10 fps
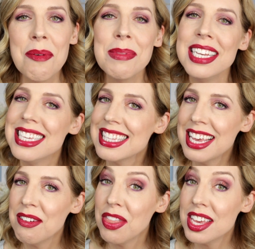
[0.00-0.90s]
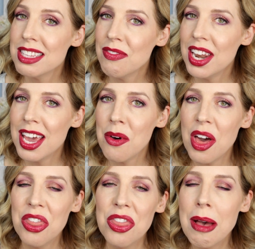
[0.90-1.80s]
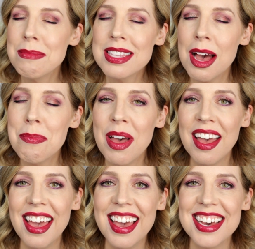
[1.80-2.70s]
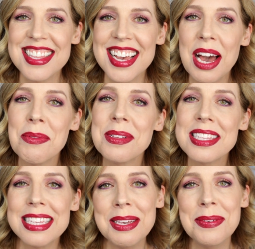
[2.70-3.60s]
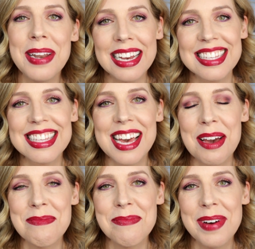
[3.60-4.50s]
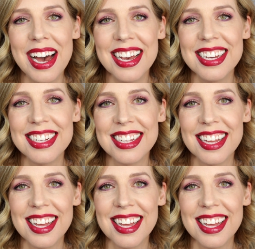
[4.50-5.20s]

Please give this video a thumbs up, and I will see you next time. Bye.